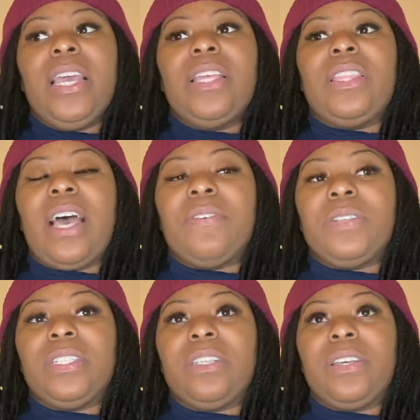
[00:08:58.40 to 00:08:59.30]
That
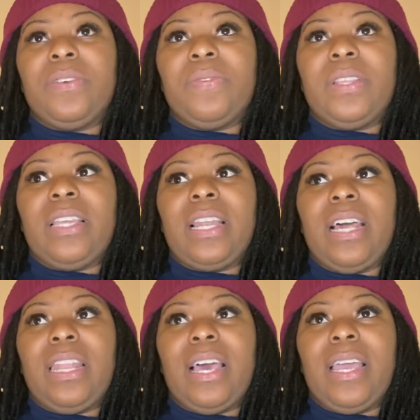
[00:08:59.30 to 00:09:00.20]
was another one that
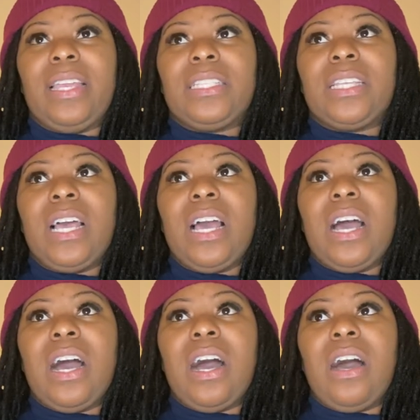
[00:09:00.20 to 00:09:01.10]
I liked.
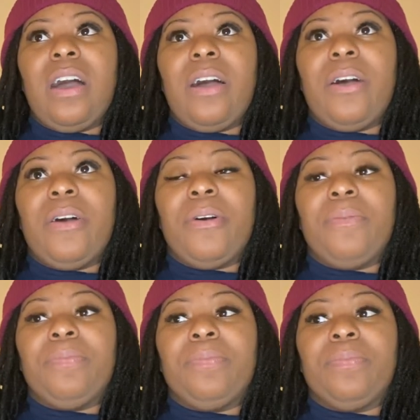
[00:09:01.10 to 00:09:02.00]
I